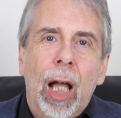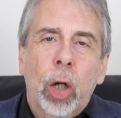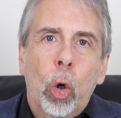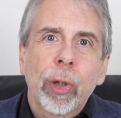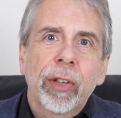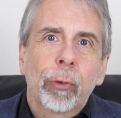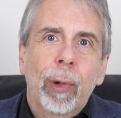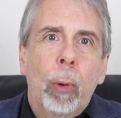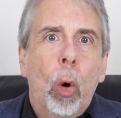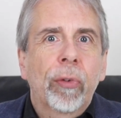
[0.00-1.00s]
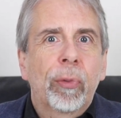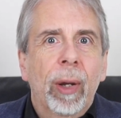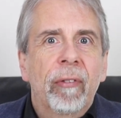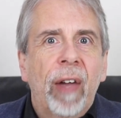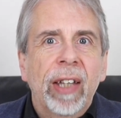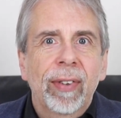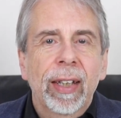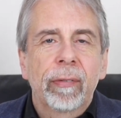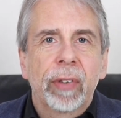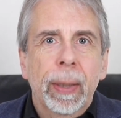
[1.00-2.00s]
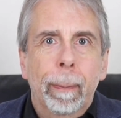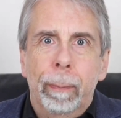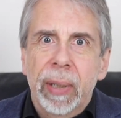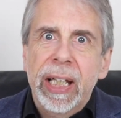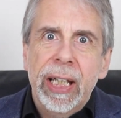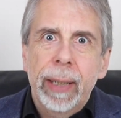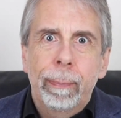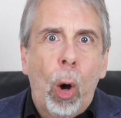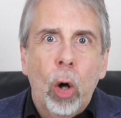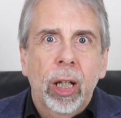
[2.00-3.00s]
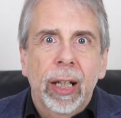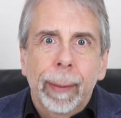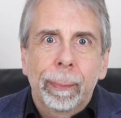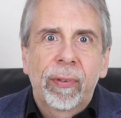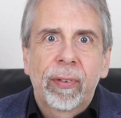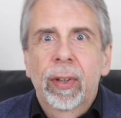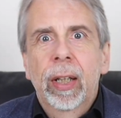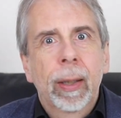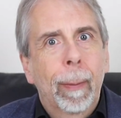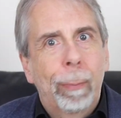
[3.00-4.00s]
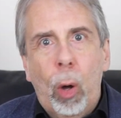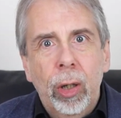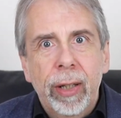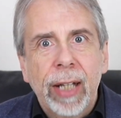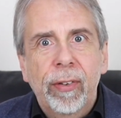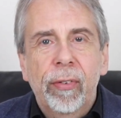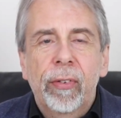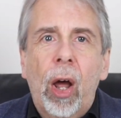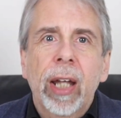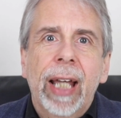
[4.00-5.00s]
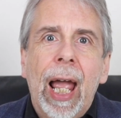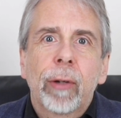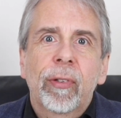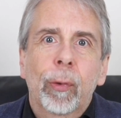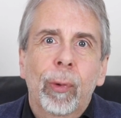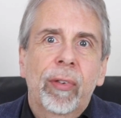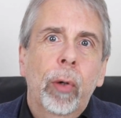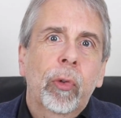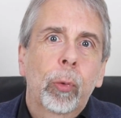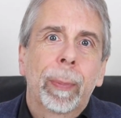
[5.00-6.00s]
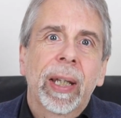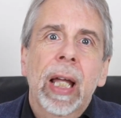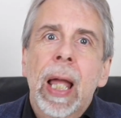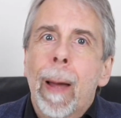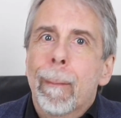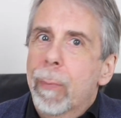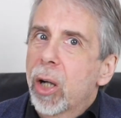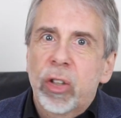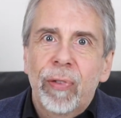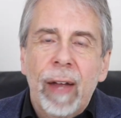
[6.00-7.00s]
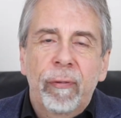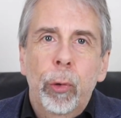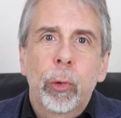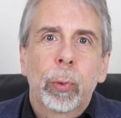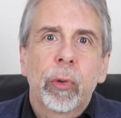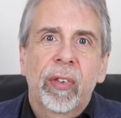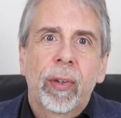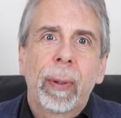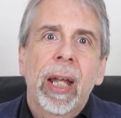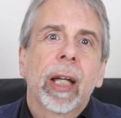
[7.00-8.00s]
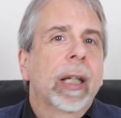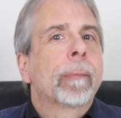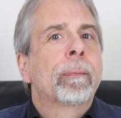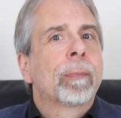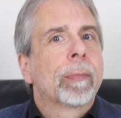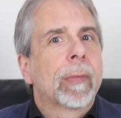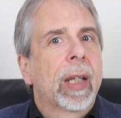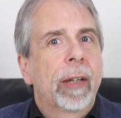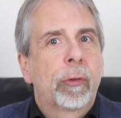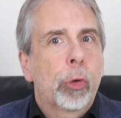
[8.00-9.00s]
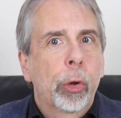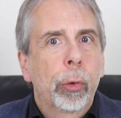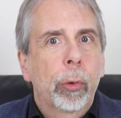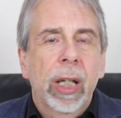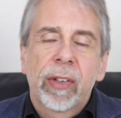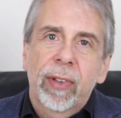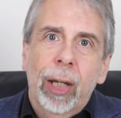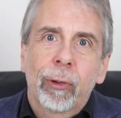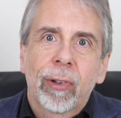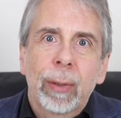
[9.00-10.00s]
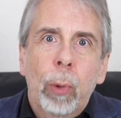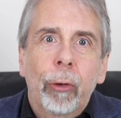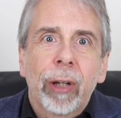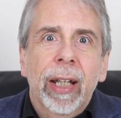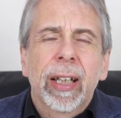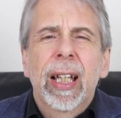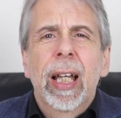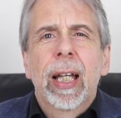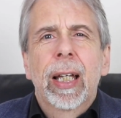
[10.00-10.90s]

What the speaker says: According to reports, we're facing the beepocalypse. Pollinators are dying out. The results will be much of our food will disappear. If true, it's seriously worrying.